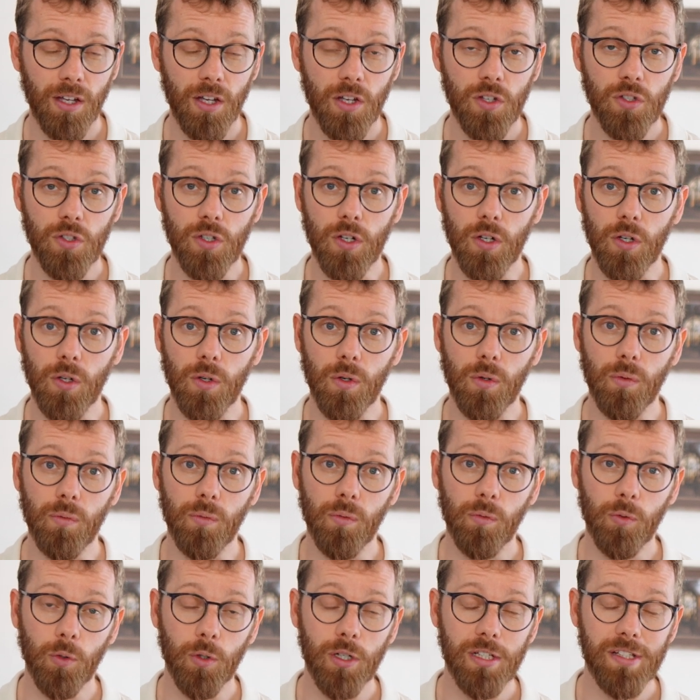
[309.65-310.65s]
So
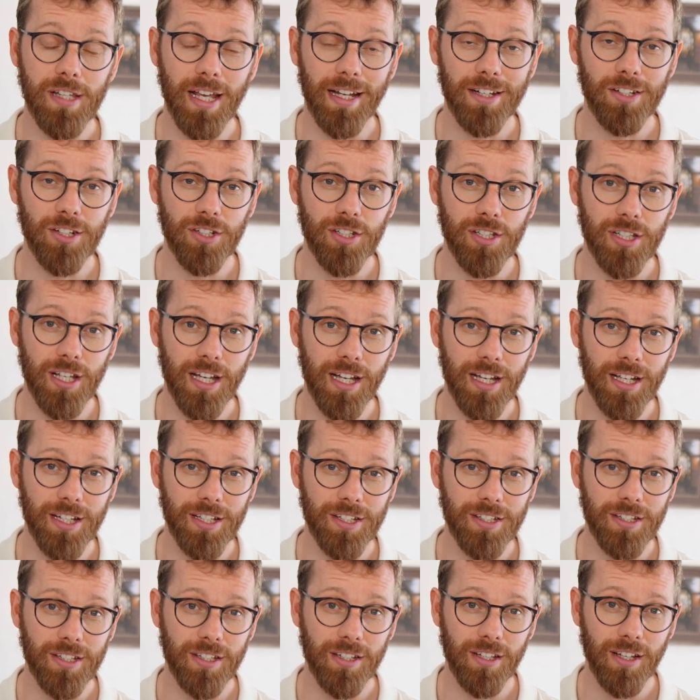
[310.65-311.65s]
for this
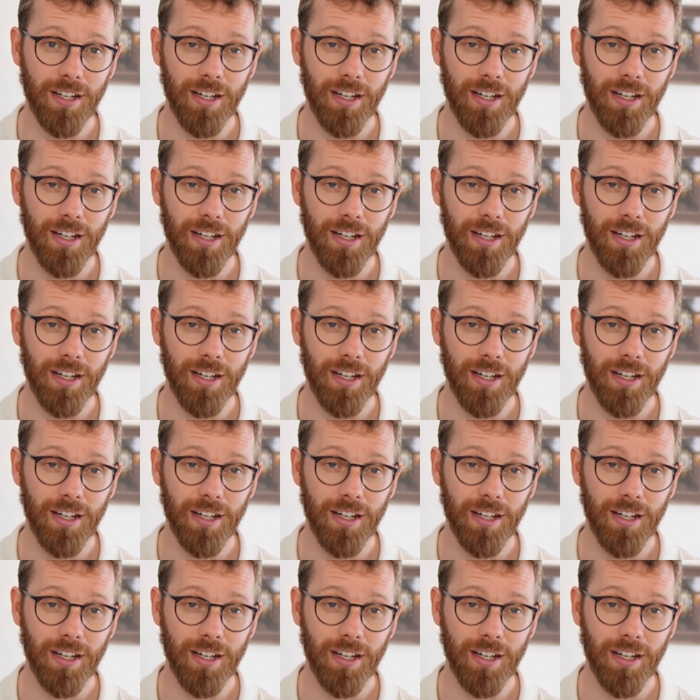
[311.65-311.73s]
exercise,